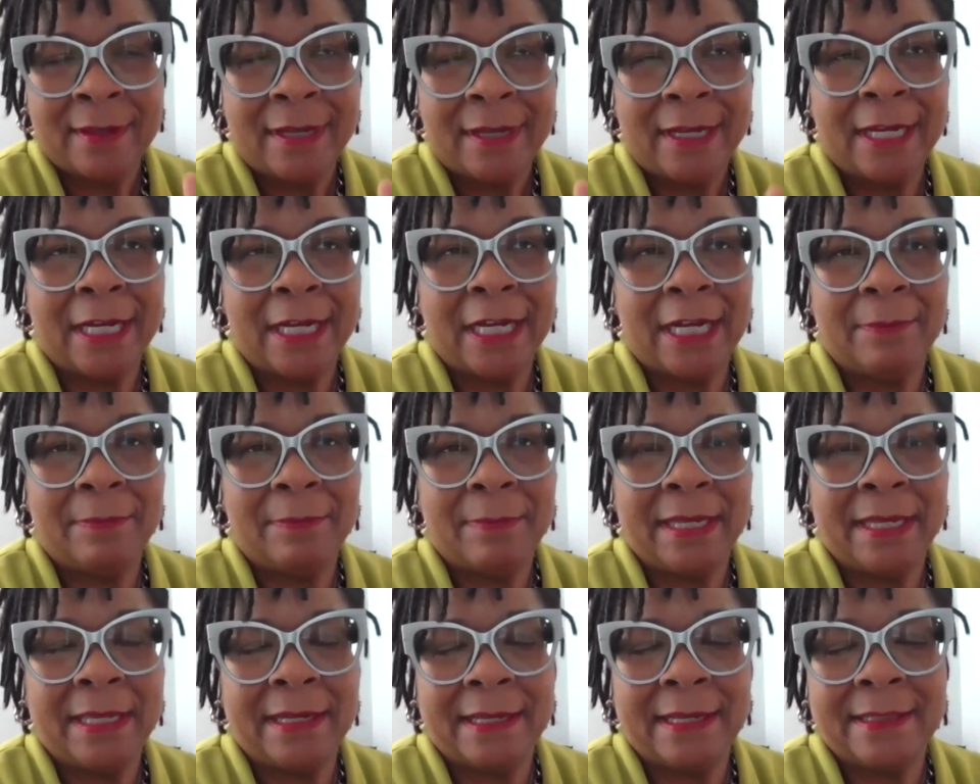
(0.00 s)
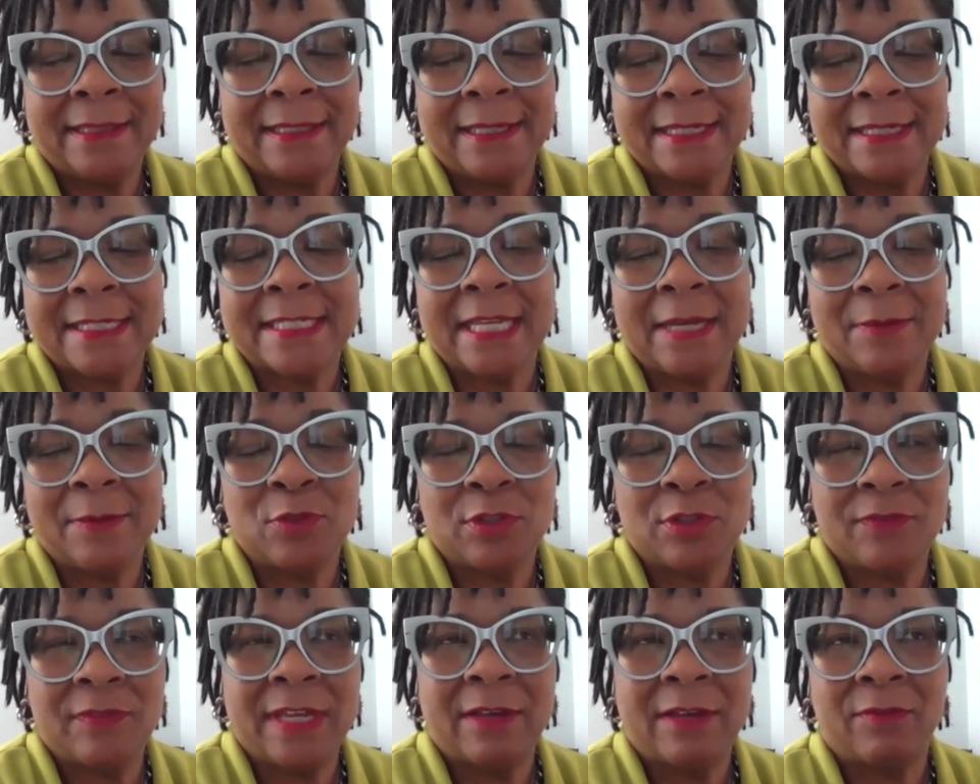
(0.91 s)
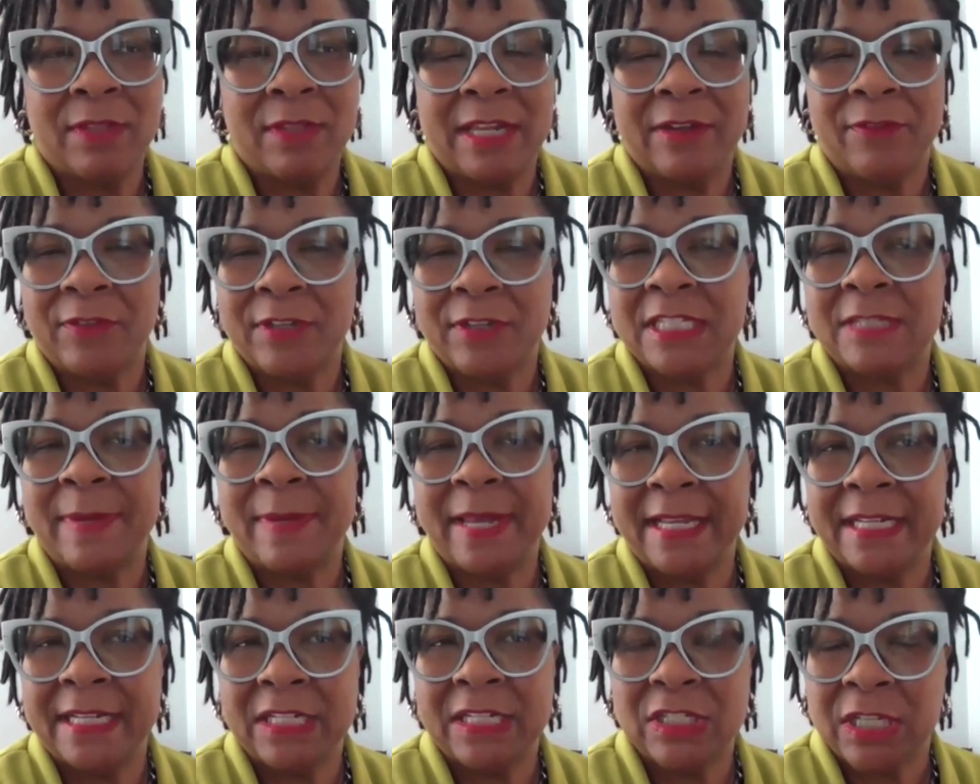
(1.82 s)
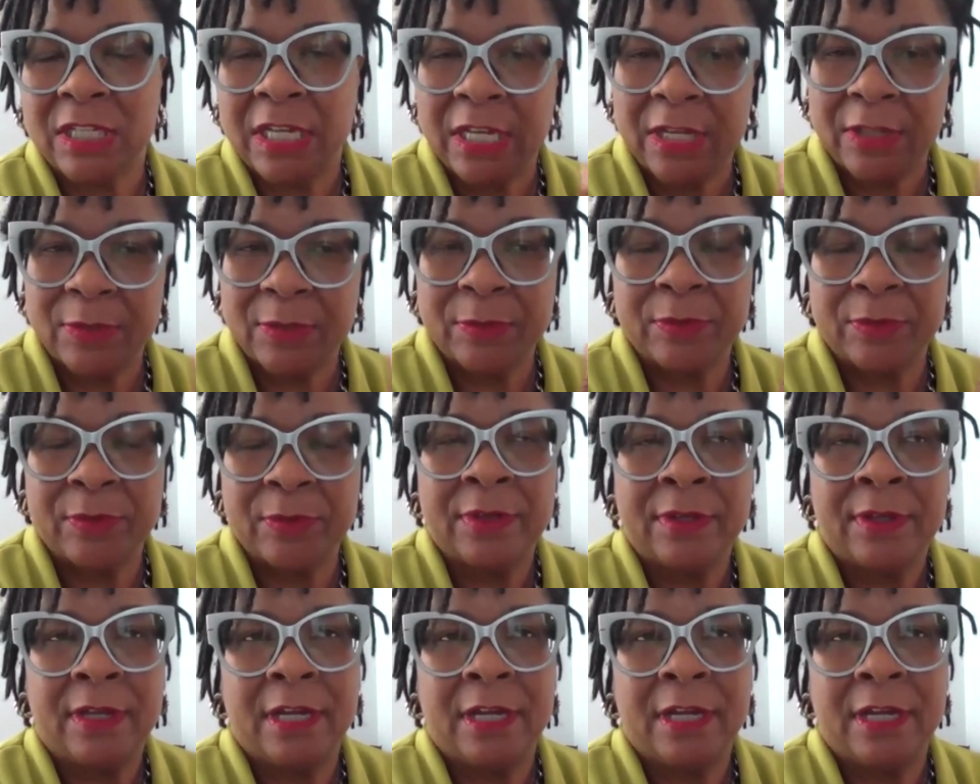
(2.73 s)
And at the inception of that, they've expanded to other